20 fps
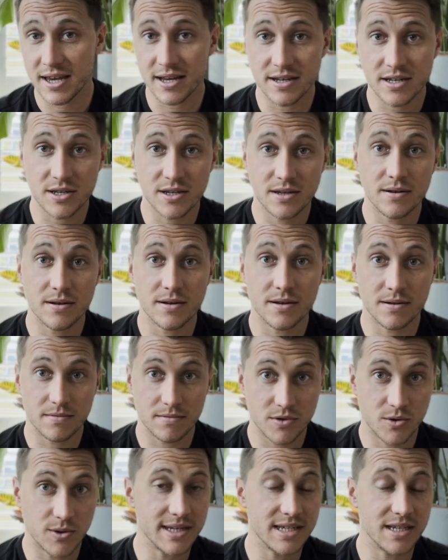and
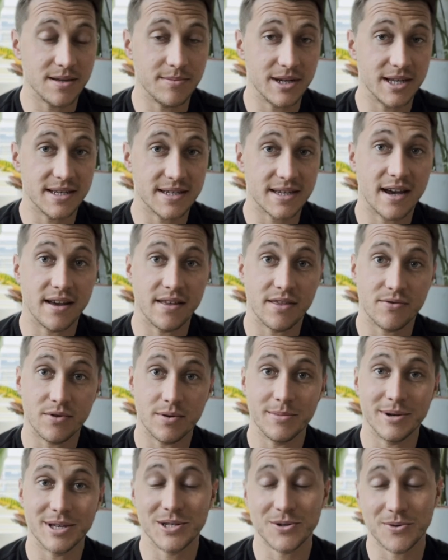20 minutes at 3
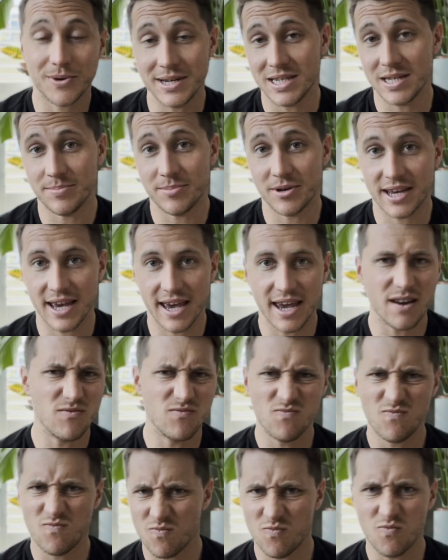minutes 20 per k,
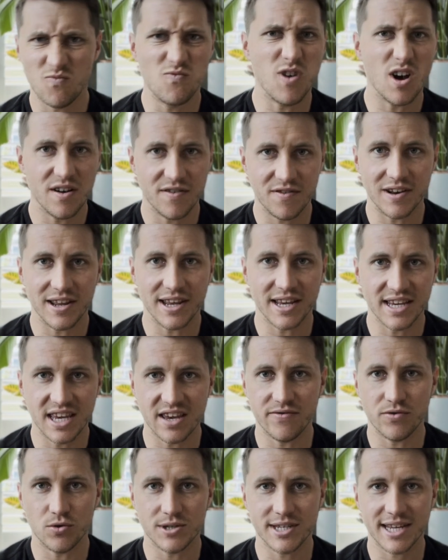roughly,
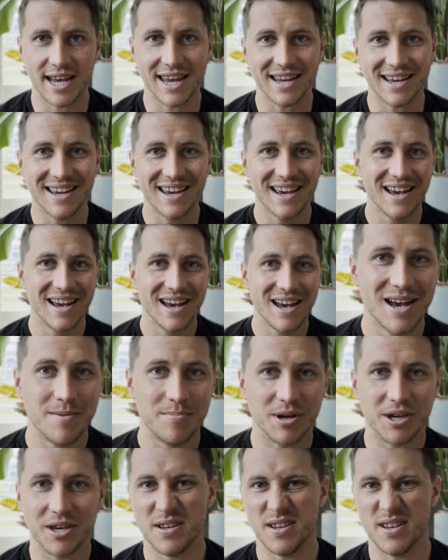give or take,
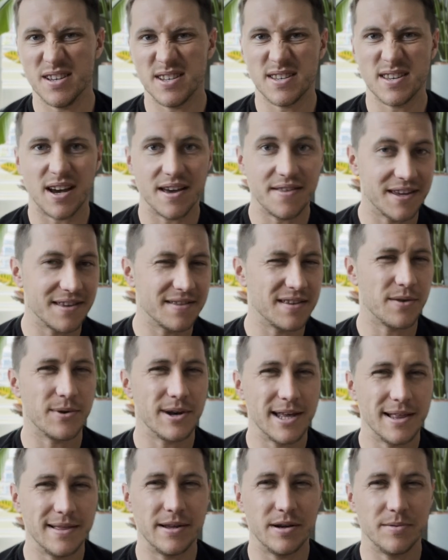because I think they
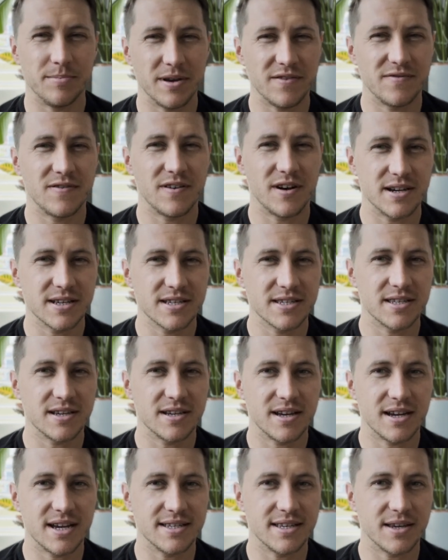went a little bit
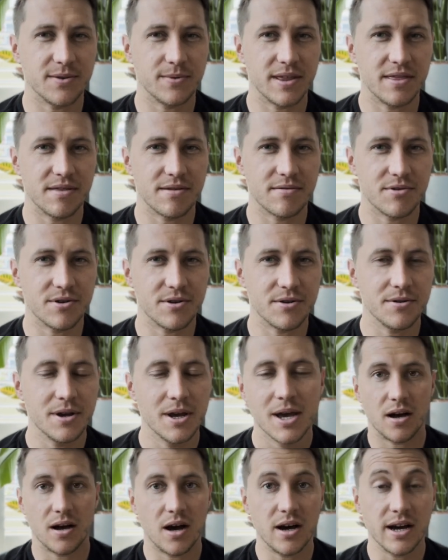faster as it went through.
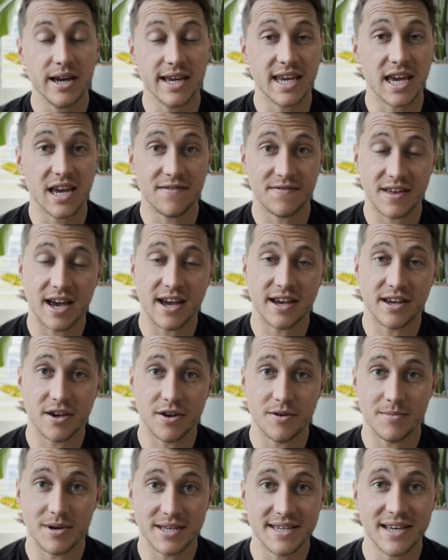I gave that a
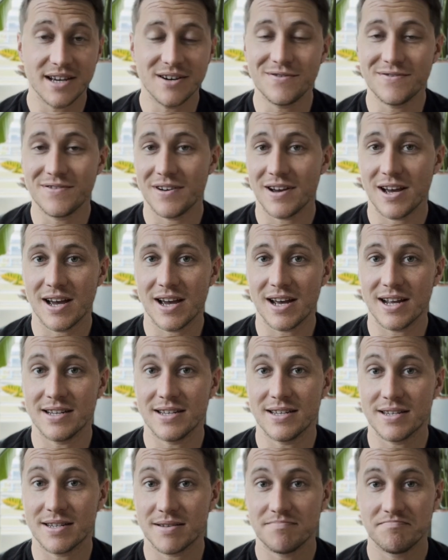go myself,
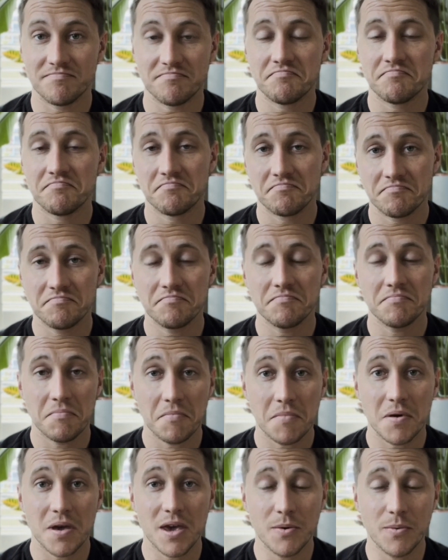and
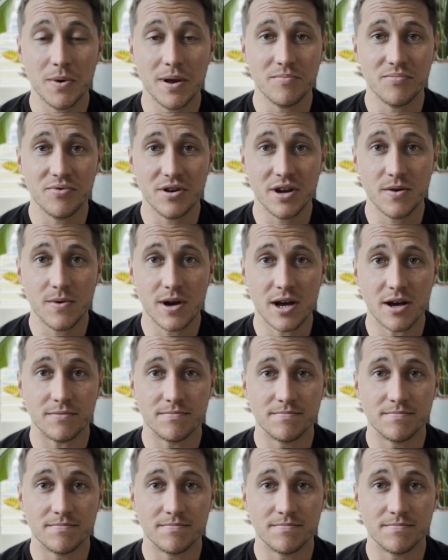it went pretty well.